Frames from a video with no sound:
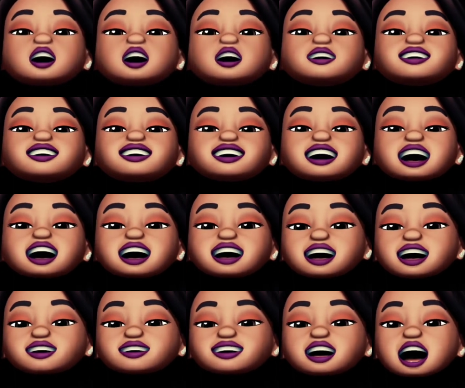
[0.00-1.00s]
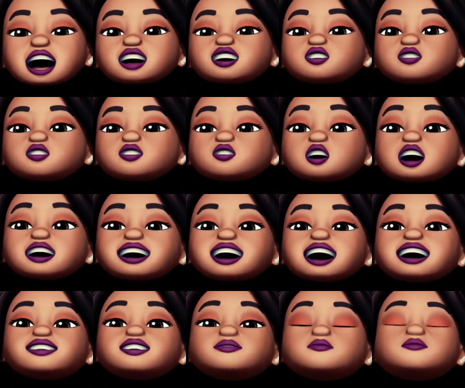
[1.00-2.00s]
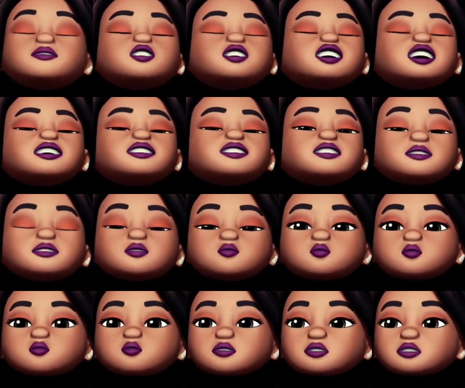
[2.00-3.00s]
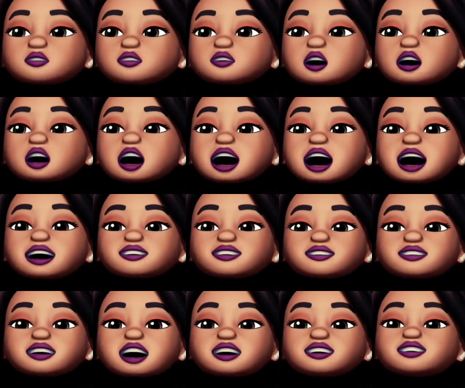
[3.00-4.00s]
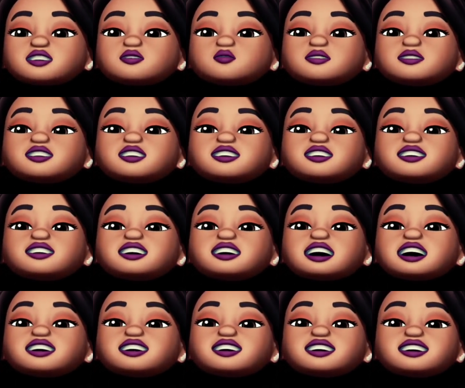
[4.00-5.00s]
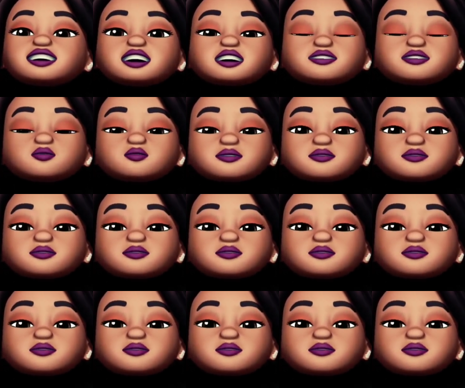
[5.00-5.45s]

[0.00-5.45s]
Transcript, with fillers: Deer ate and drank as much as he could. At night, Tortoise led Deer to his